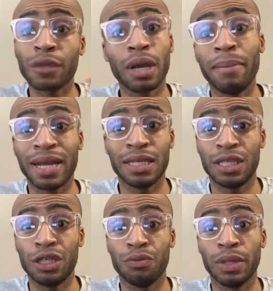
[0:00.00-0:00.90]

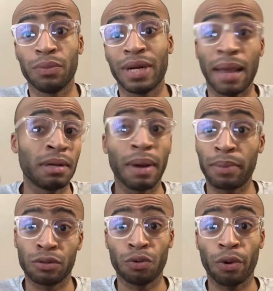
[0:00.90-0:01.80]
decision with when it came to my
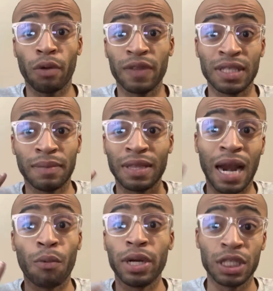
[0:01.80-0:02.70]
personal growth, and something
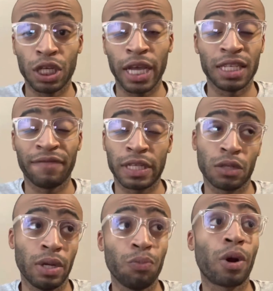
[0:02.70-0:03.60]
that I wanted to change and fix
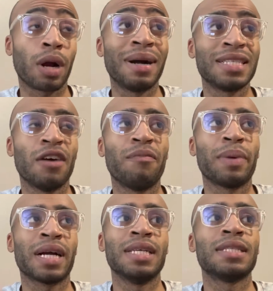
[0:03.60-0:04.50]
and work on myself,
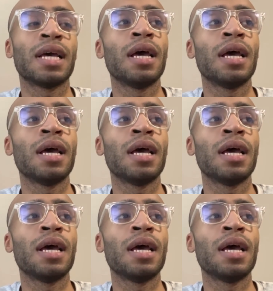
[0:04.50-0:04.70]
because